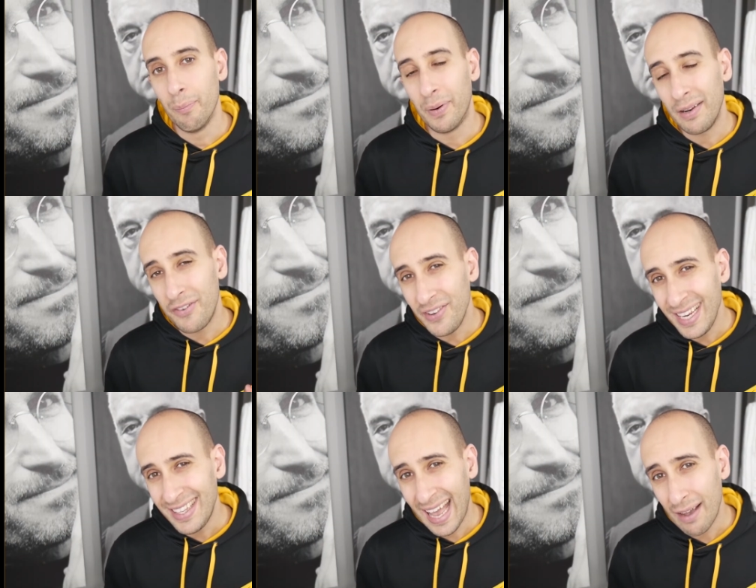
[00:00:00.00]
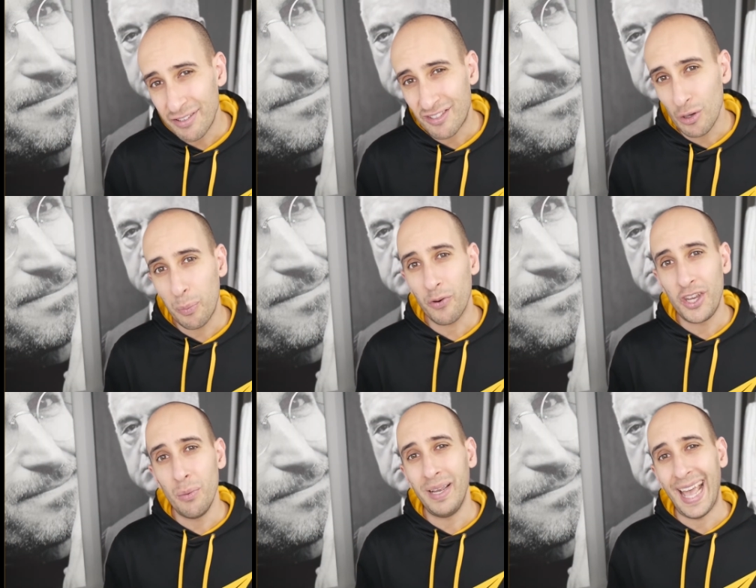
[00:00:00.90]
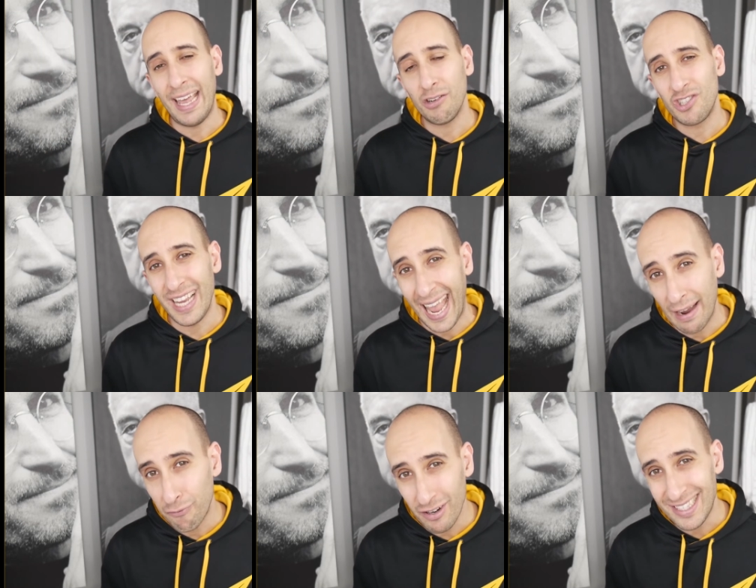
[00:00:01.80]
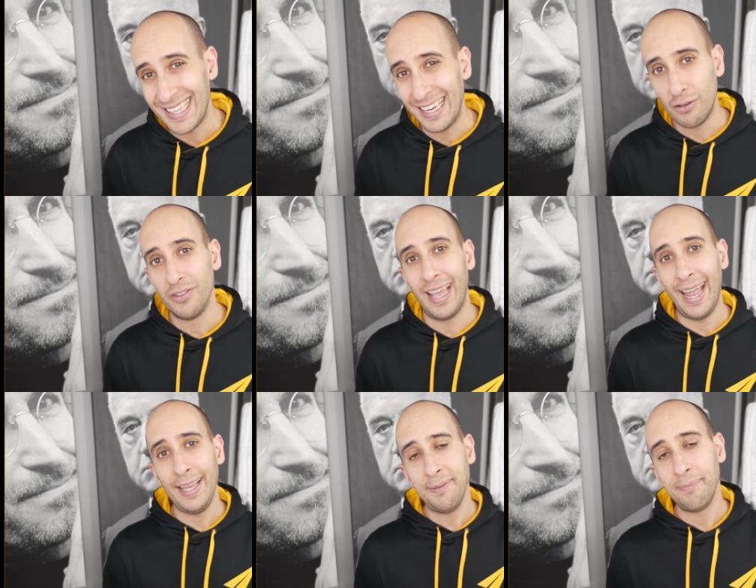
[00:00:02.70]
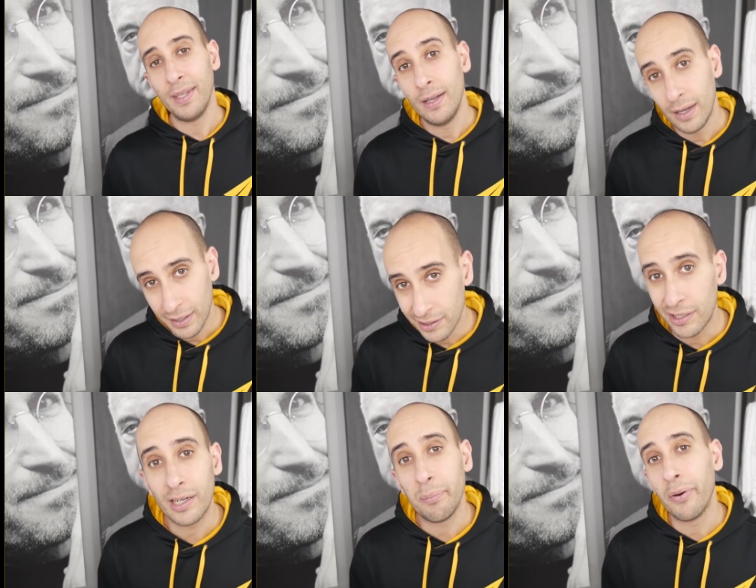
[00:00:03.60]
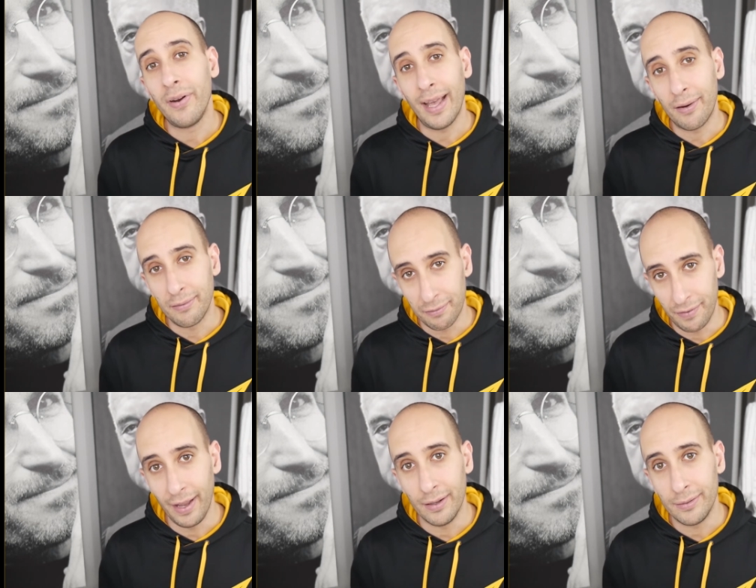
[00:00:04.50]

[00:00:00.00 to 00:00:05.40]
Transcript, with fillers: But if you need to have superhuman energy every single day, you're gonna burn out and fail.